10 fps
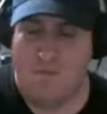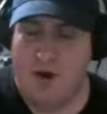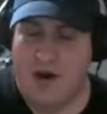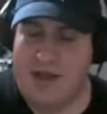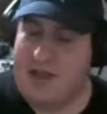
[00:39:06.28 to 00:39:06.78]

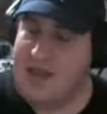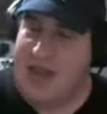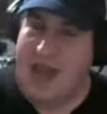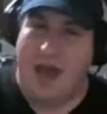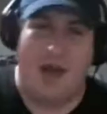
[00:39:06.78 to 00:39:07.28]
But
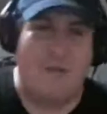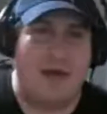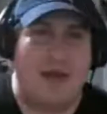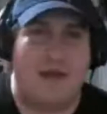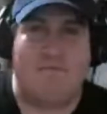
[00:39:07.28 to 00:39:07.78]
yeah, I
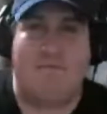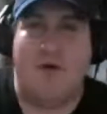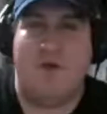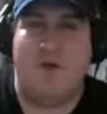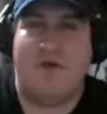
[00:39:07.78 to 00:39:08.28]
mean,
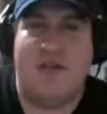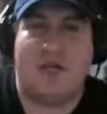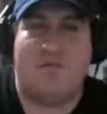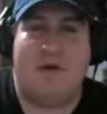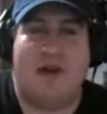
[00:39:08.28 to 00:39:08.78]
both of
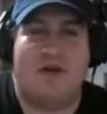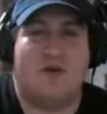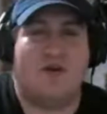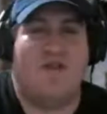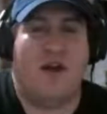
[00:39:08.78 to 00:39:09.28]
these
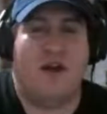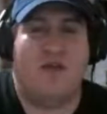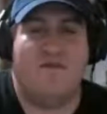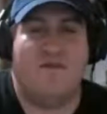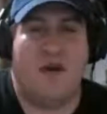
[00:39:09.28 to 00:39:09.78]
competitors
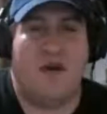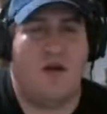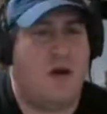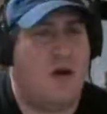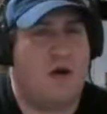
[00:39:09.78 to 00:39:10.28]
fought
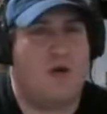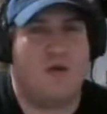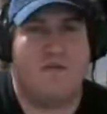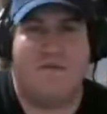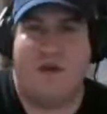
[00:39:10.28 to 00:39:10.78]

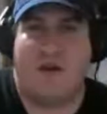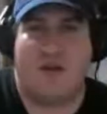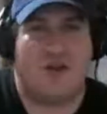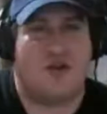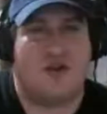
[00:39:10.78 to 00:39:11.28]
hard,
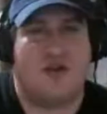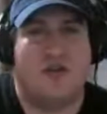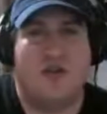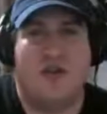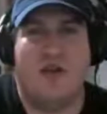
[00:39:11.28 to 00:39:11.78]
fought
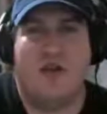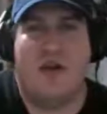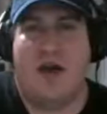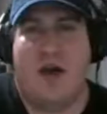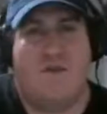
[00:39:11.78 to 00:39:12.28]
good,
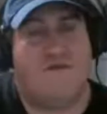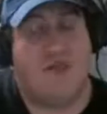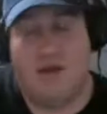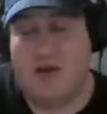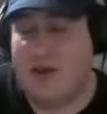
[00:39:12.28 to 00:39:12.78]

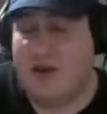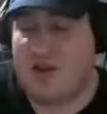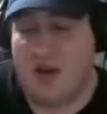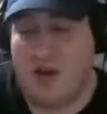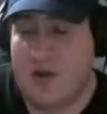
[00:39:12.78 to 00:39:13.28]
very good
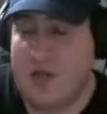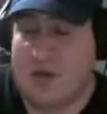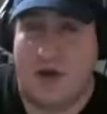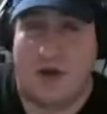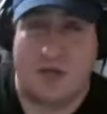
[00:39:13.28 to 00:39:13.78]
showings,
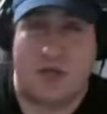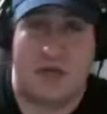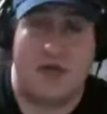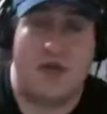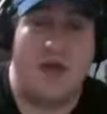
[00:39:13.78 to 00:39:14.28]

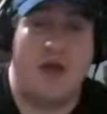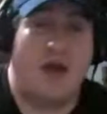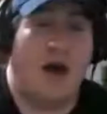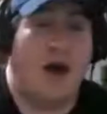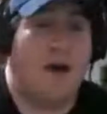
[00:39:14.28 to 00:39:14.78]
honestly.
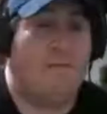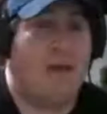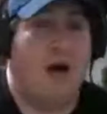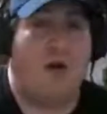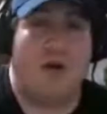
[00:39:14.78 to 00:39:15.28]

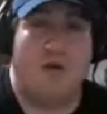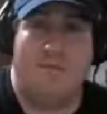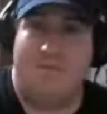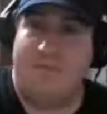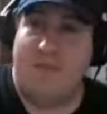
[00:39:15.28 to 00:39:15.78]

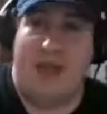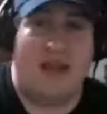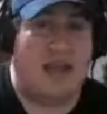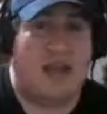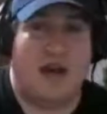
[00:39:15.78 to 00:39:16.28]
Malcolm,
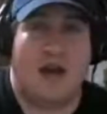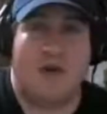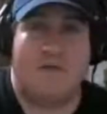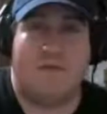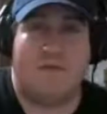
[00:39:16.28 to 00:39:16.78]
any
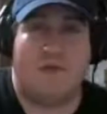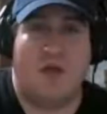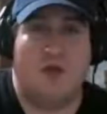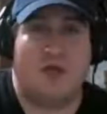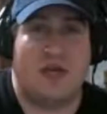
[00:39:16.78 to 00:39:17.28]

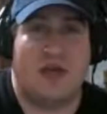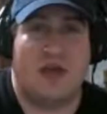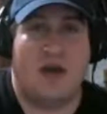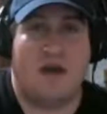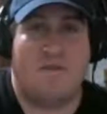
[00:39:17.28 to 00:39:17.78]
closing